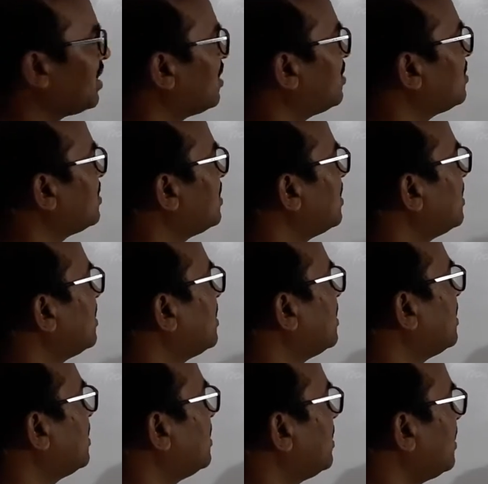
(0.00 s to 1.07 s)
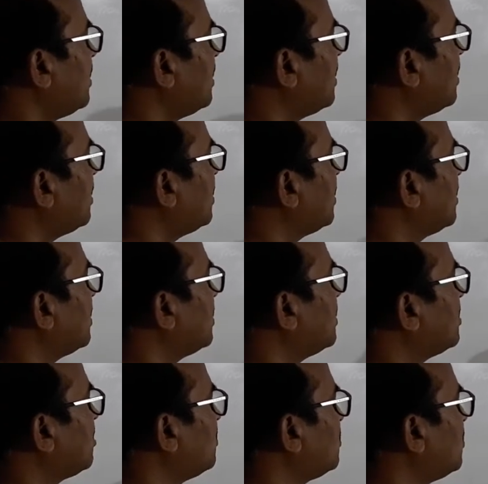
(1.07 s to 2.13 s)
out, here
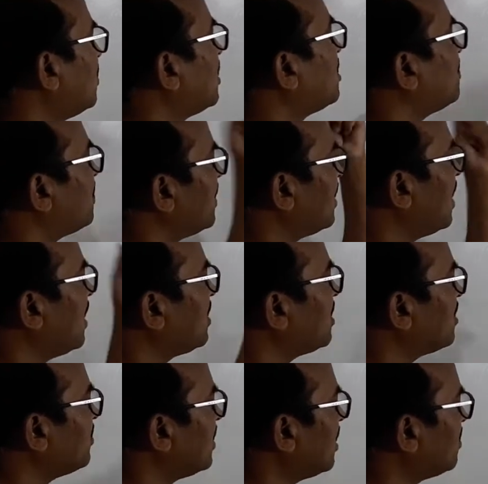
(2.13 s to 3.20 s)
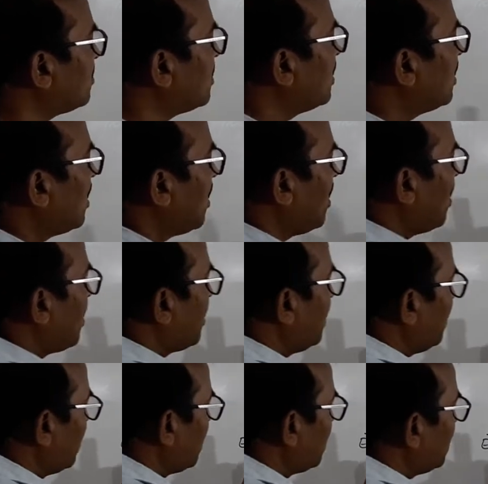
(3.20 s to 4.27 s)
there will be no electric field line coming out, or
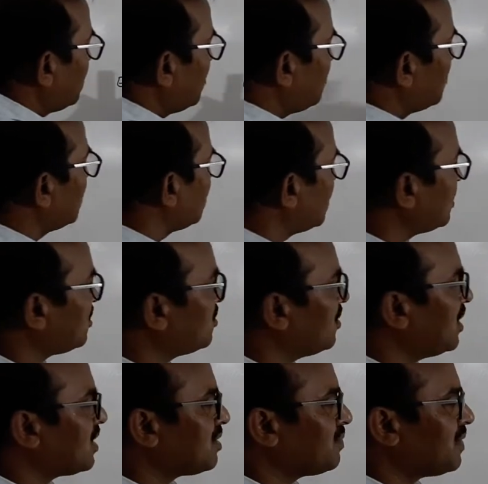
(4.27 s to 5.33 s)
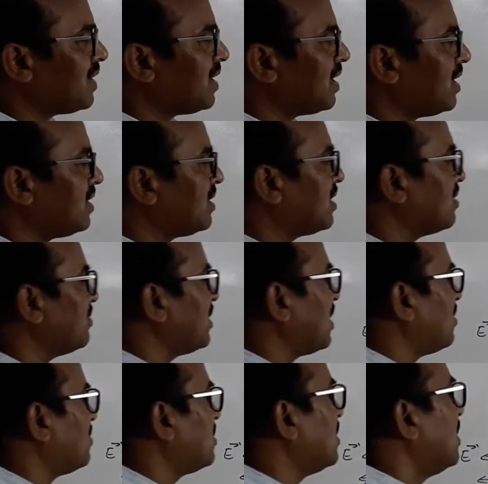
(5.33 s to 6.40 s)
here there will be no electric field line coming
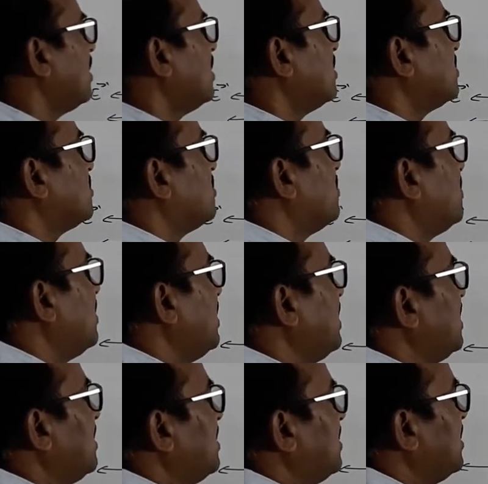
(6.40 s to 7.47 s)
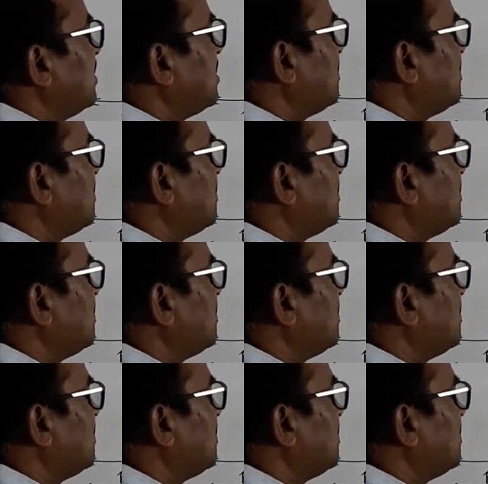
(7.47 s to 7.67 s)
out. So only this